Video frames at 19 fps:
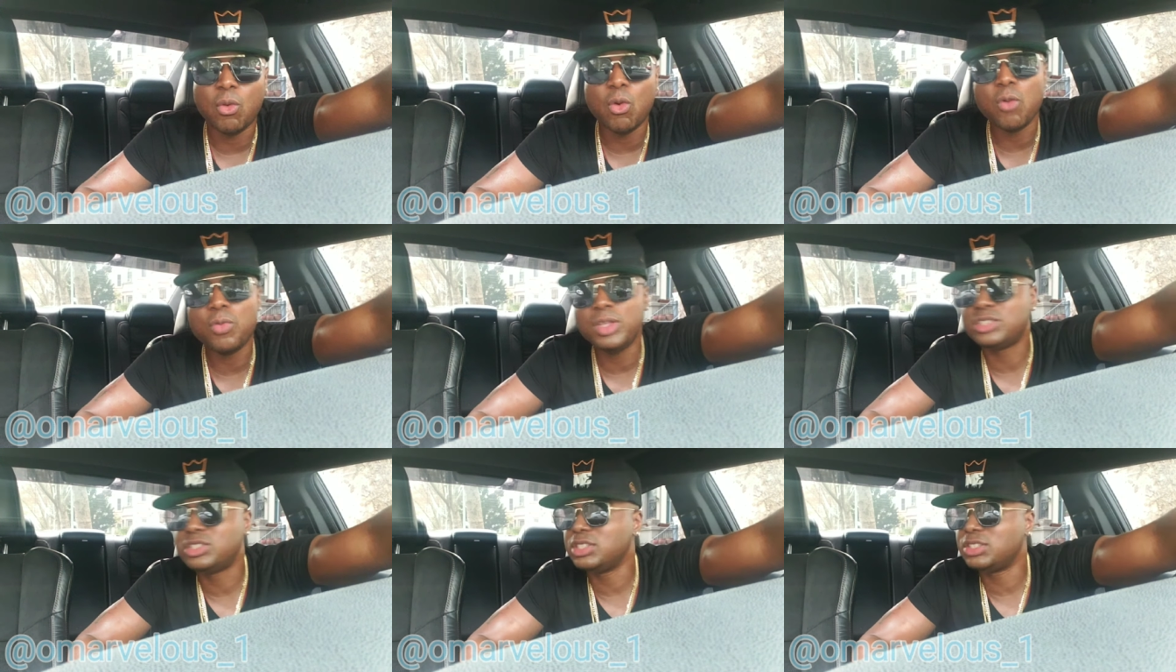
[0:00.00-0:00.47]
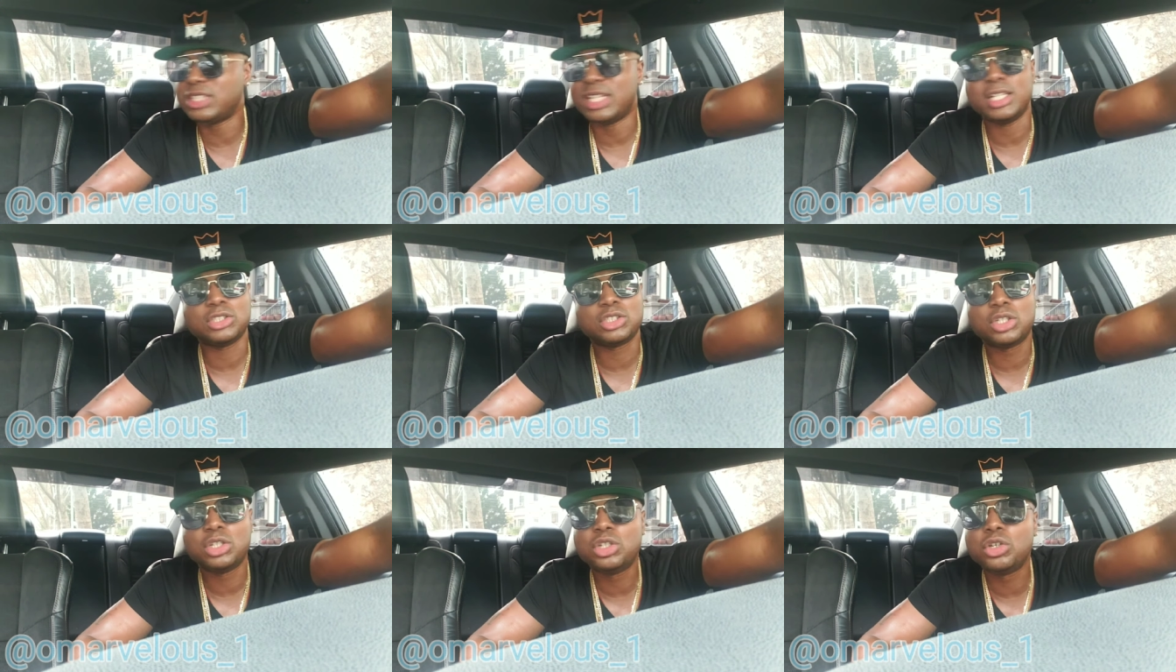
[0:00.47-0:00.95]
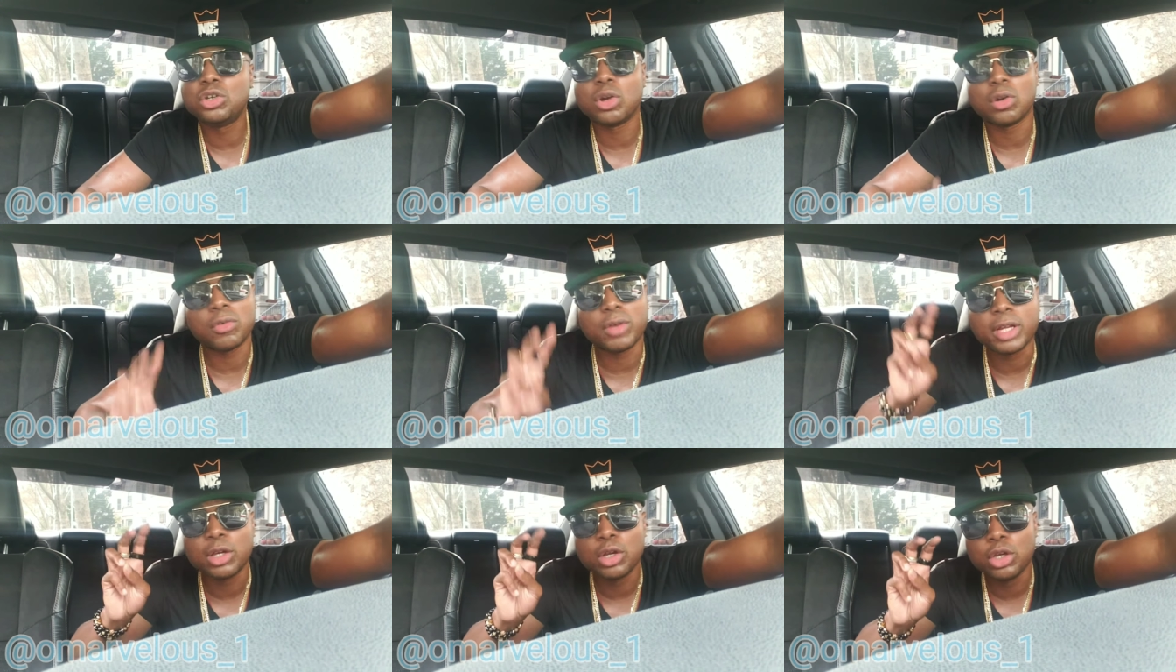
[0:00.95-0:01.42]
all these things that is
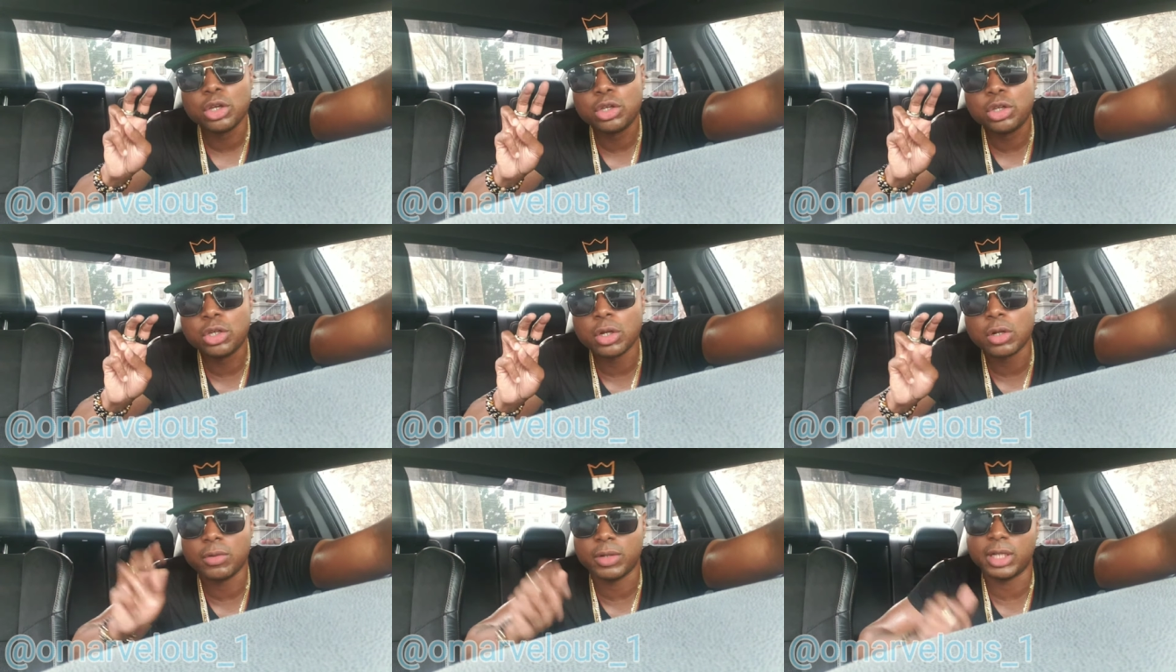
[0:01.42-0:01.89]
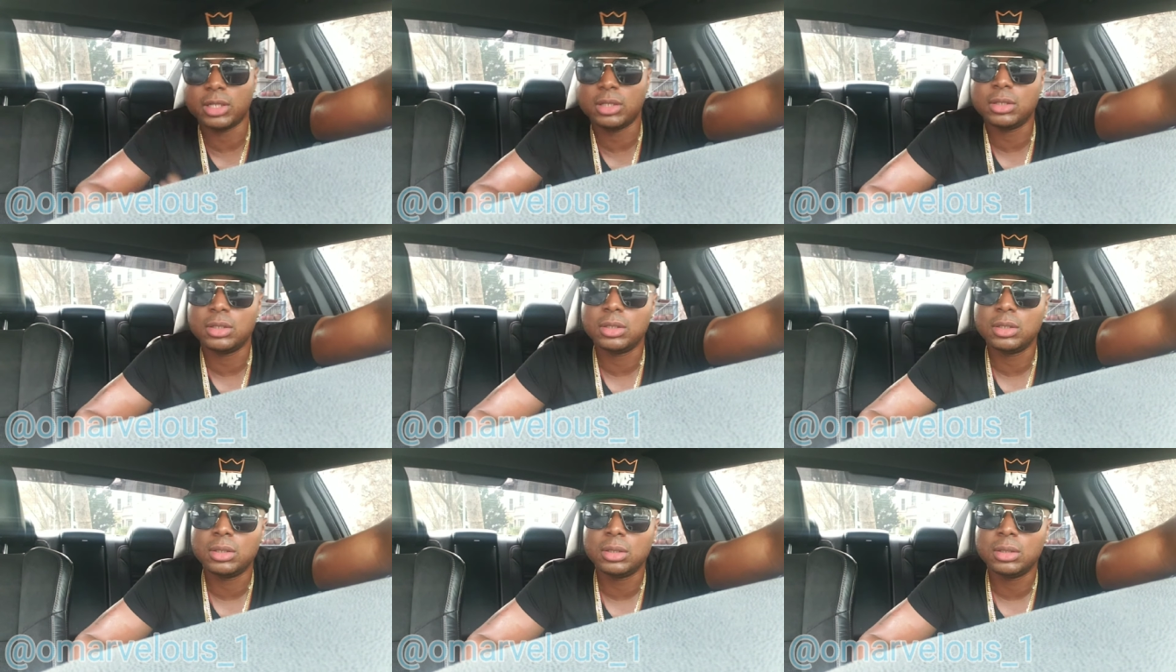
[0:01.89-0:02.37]
curing, curing.